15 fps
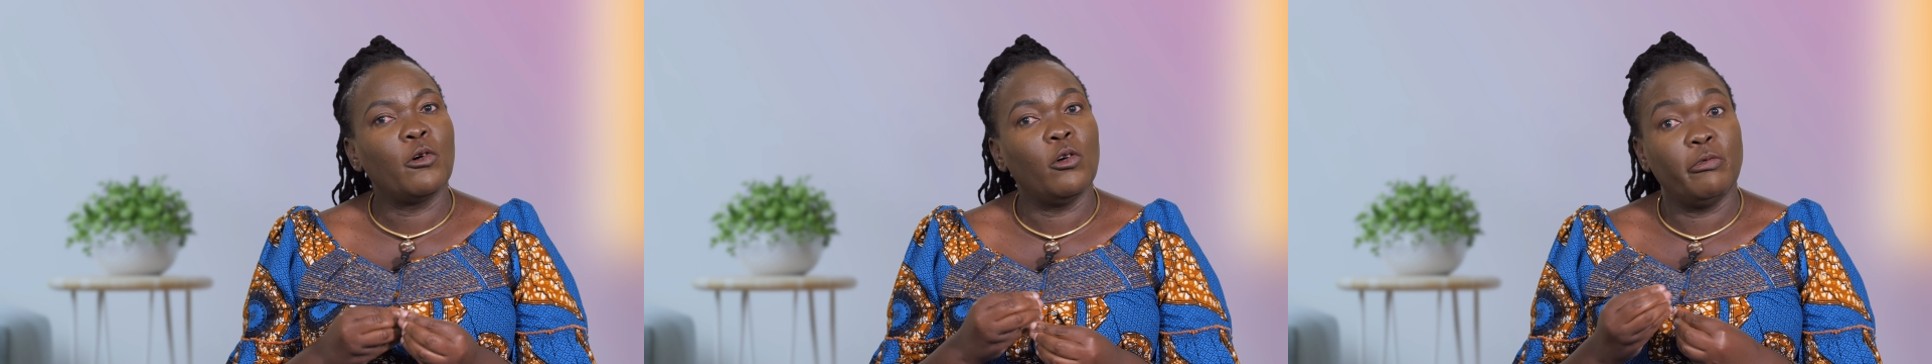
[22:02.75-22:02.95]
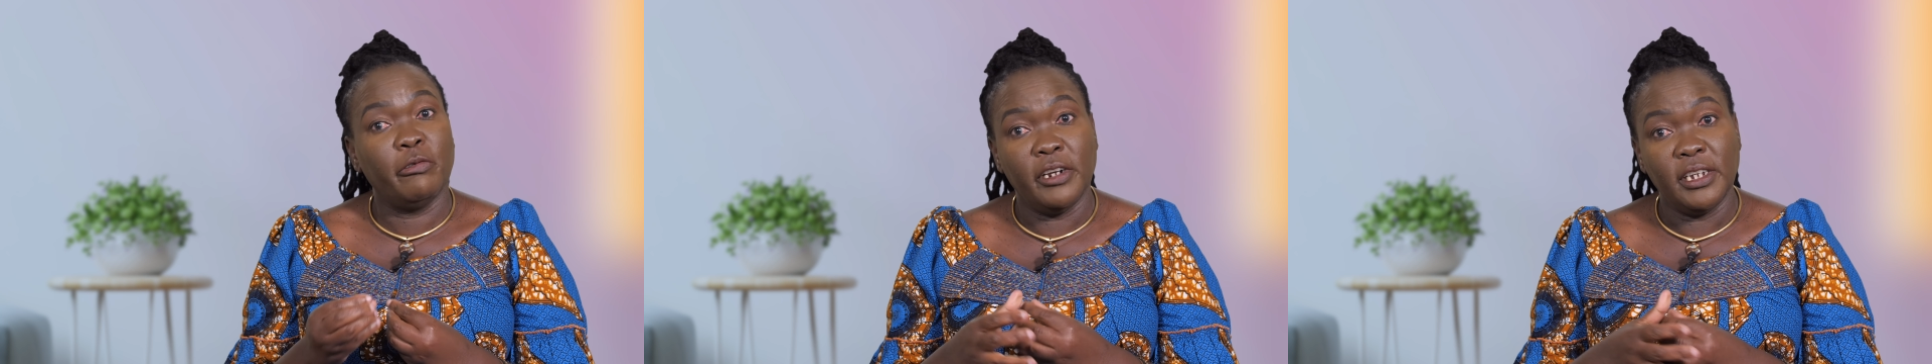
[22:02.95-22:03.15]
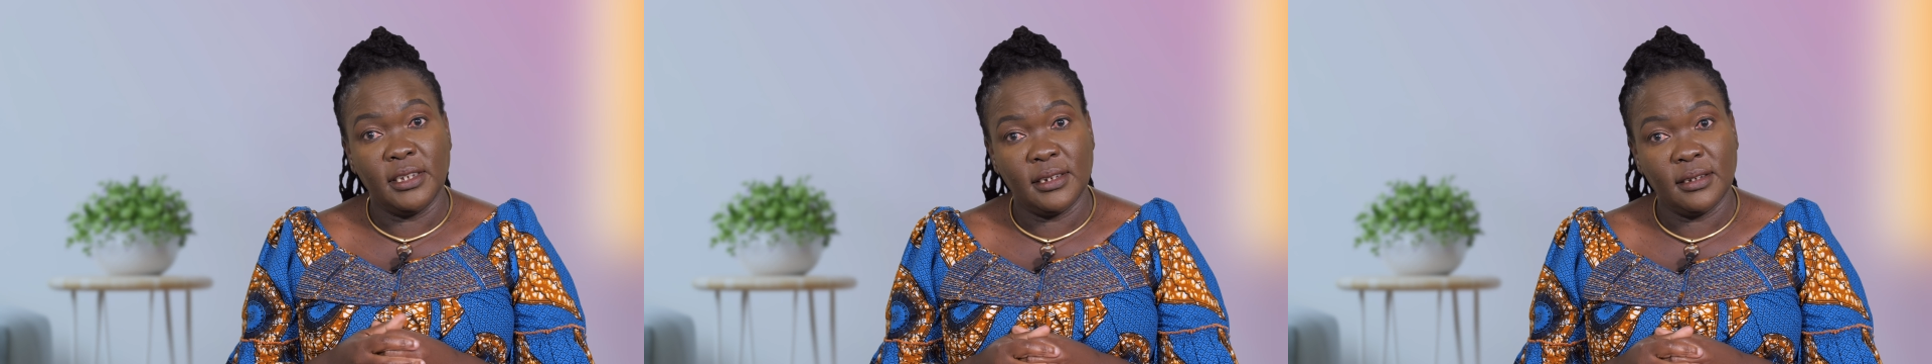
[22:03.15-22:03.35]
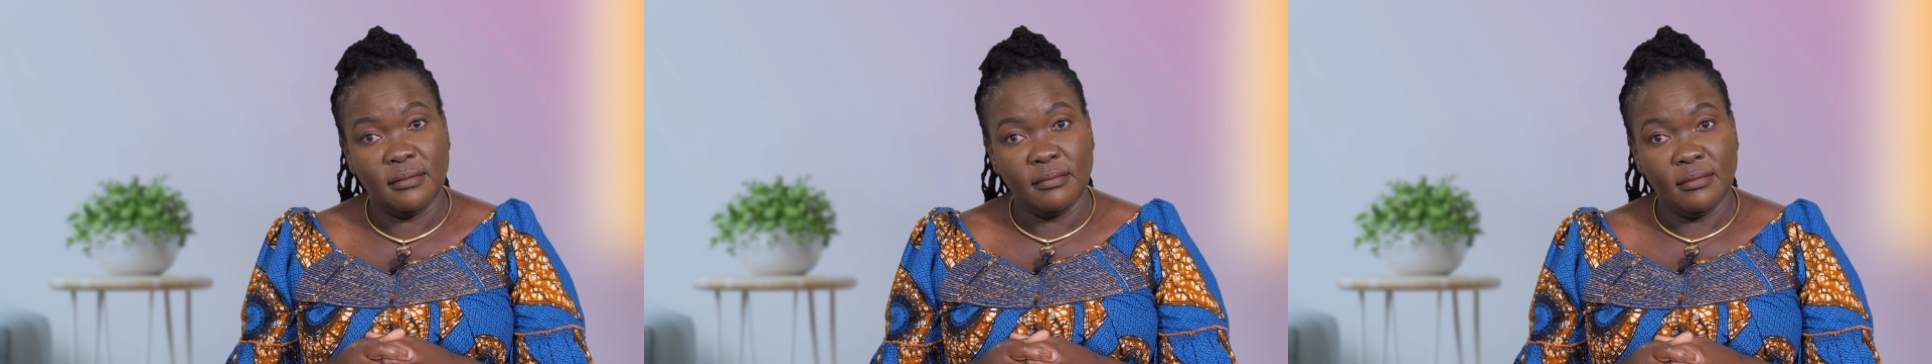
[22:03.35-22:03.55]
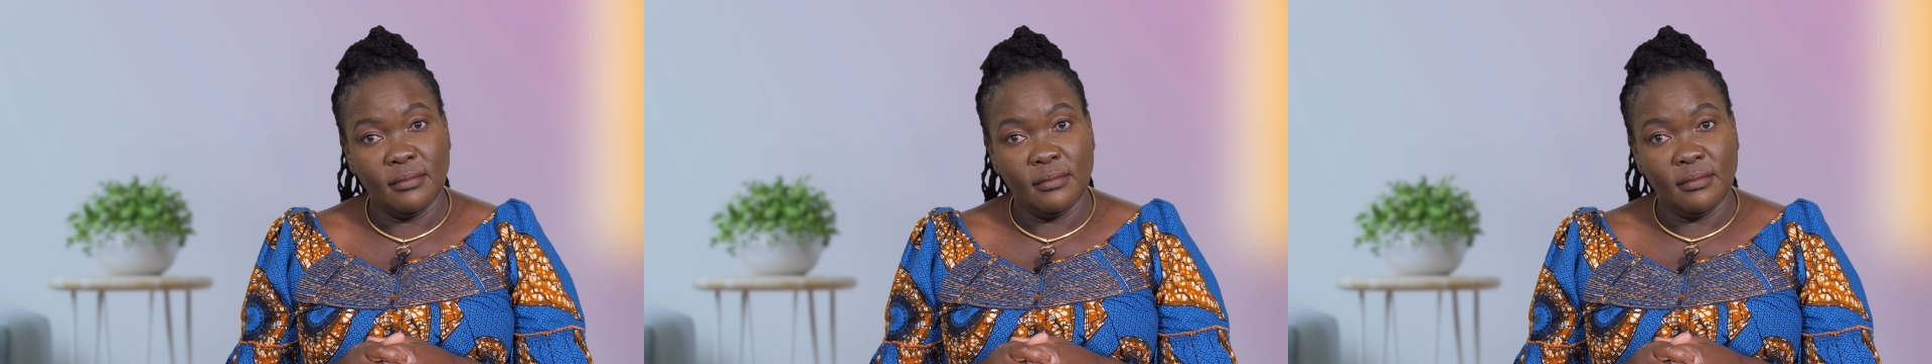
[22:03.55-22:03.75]
conflicts,
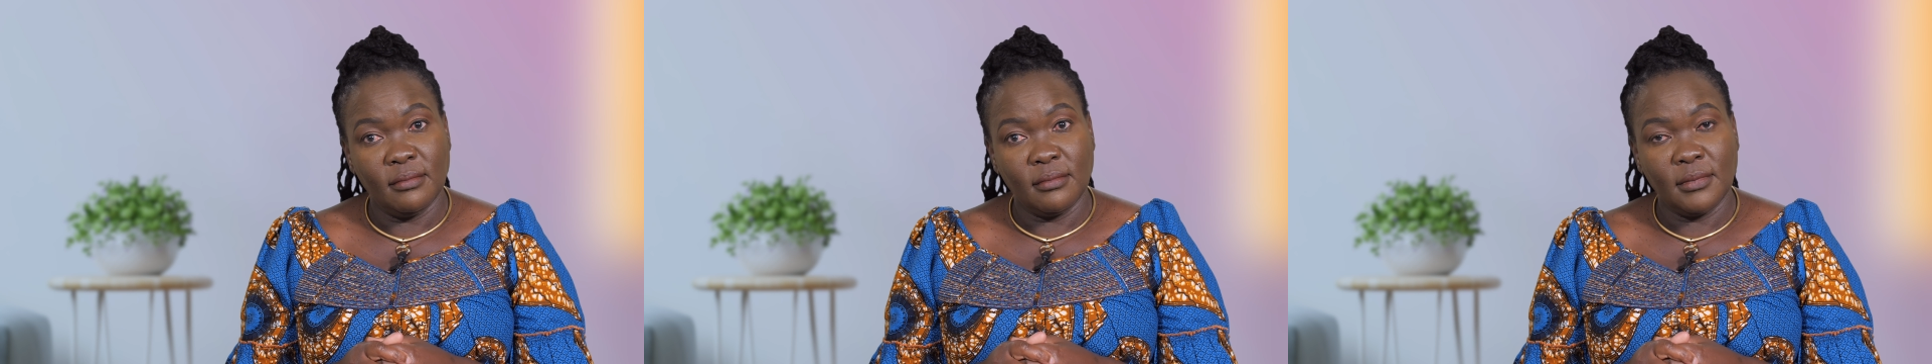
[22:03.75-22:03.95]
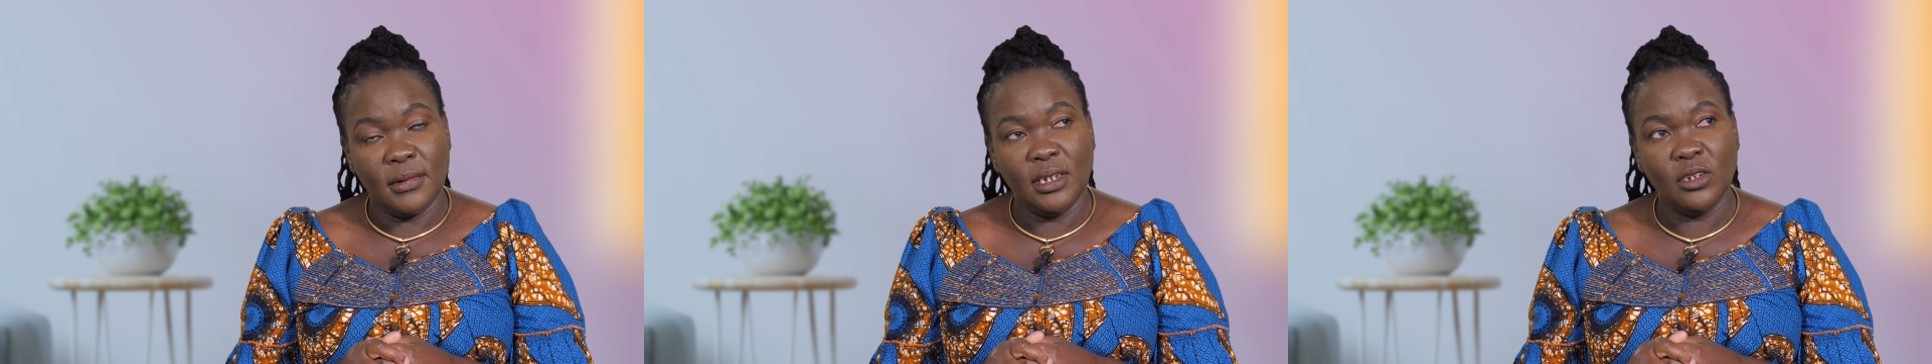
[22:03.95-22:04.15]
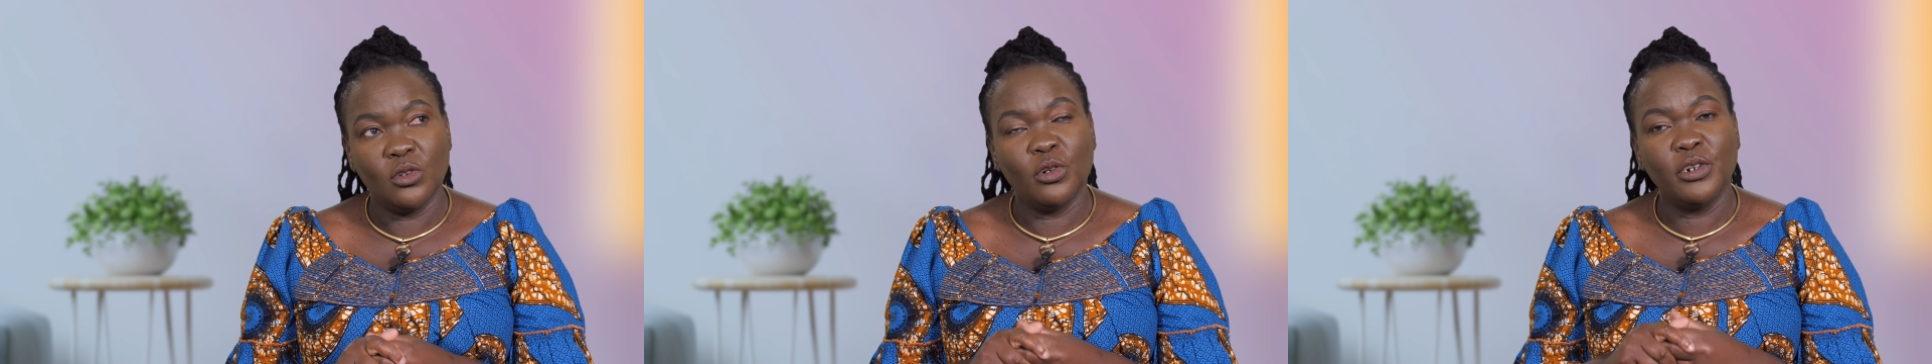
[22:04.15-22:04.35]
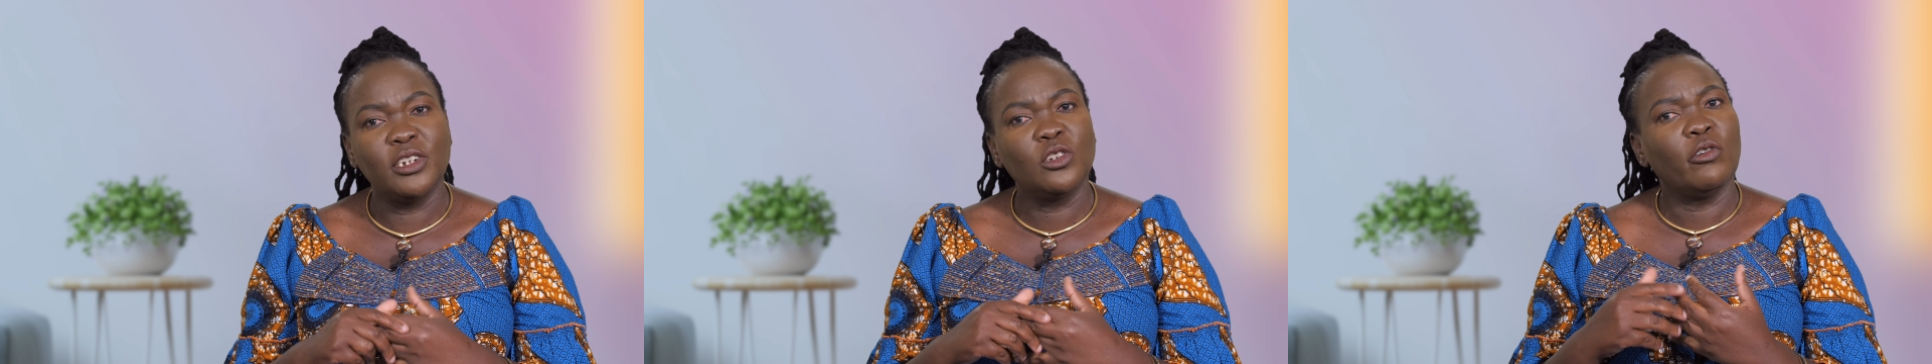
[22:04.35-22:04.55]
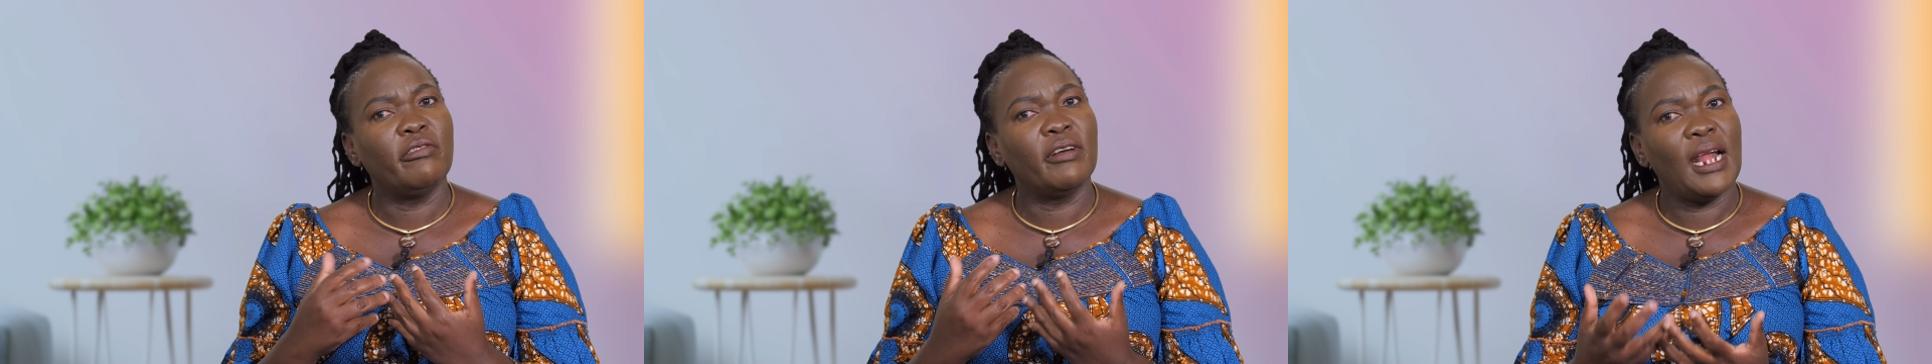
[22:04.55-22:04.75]
in
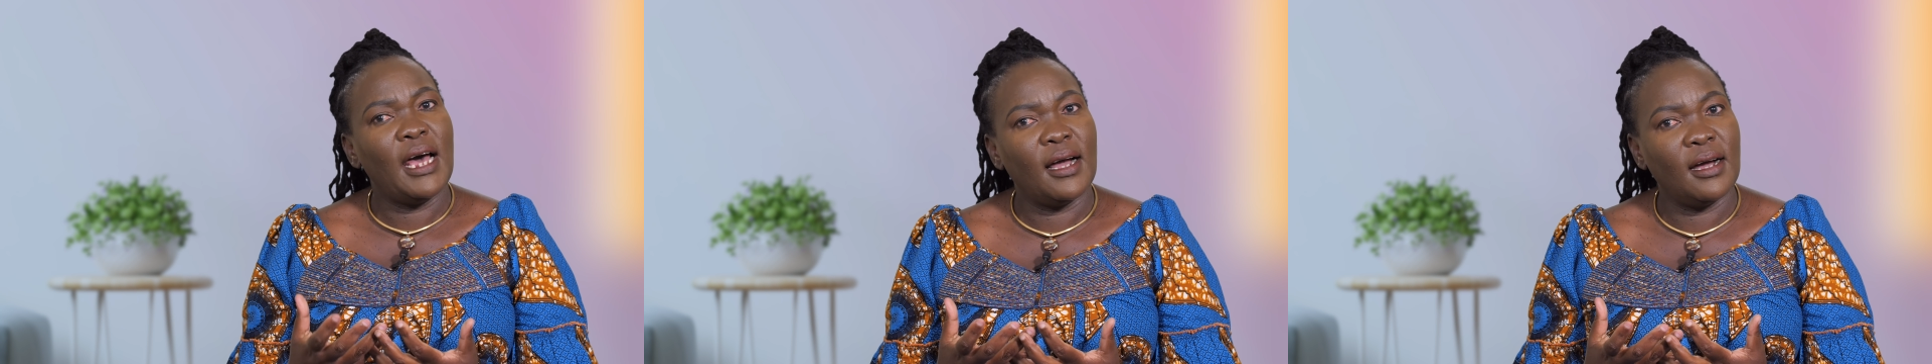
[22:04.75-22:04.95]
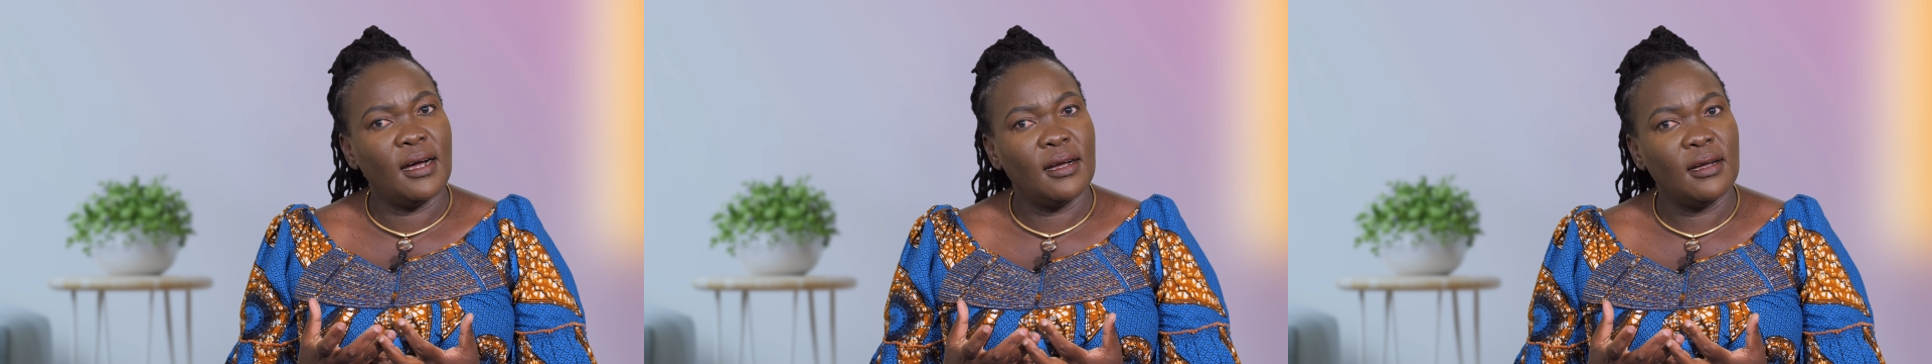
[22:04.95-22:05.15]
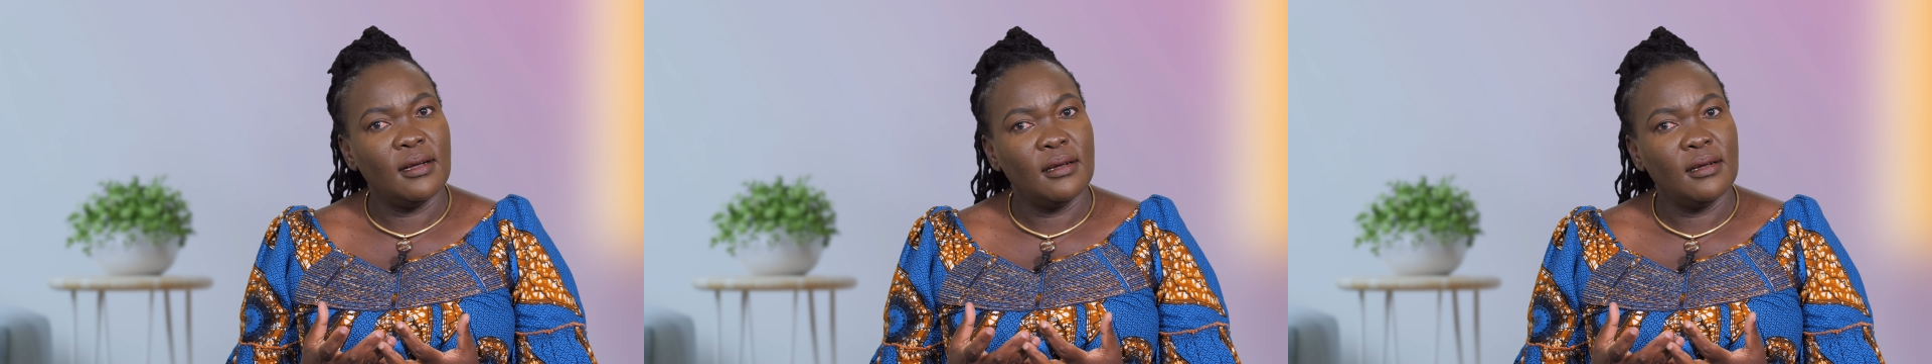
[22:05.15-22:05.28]
stories of lack,